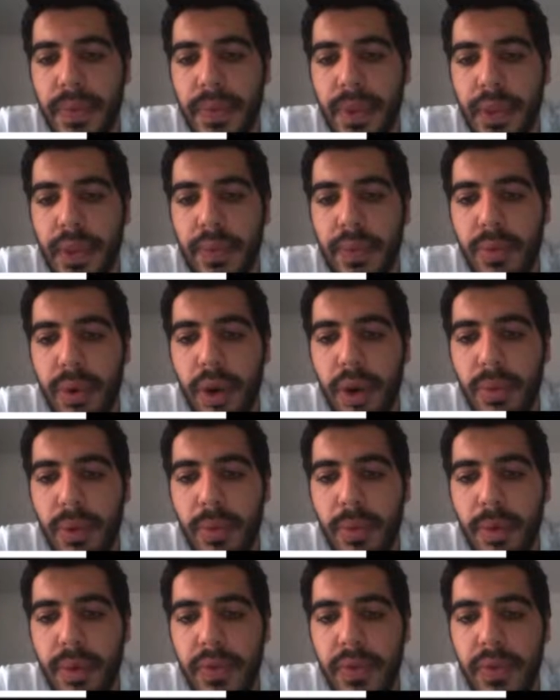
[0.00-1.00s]
The problem
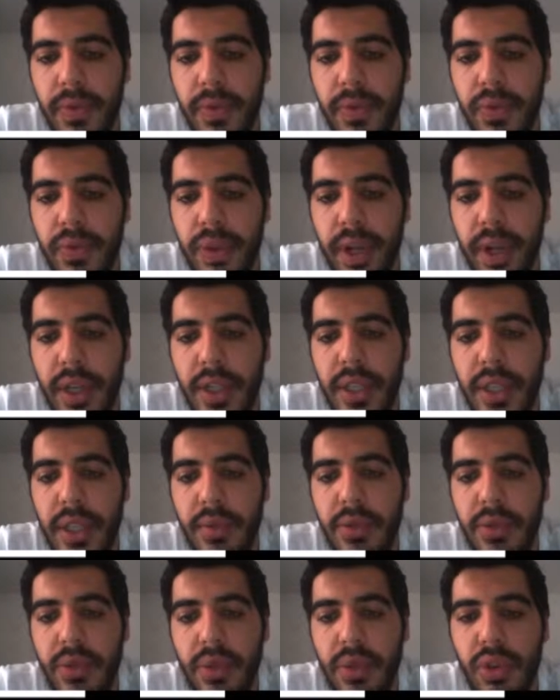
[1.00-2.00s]
of two extreme
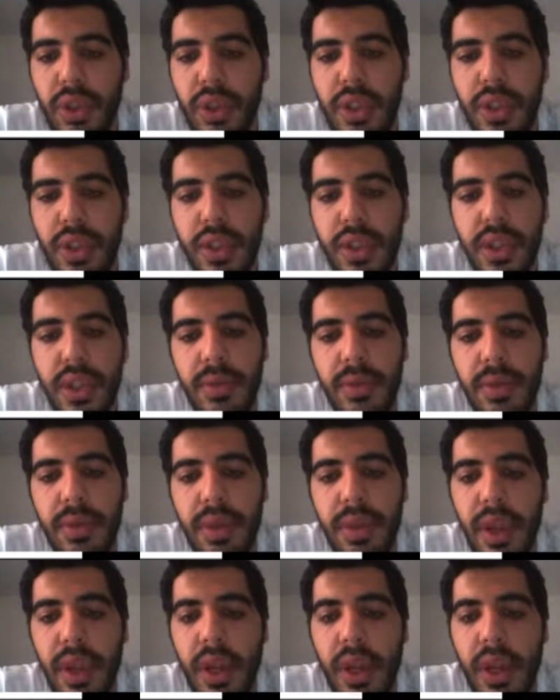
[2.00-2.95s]
solutions teams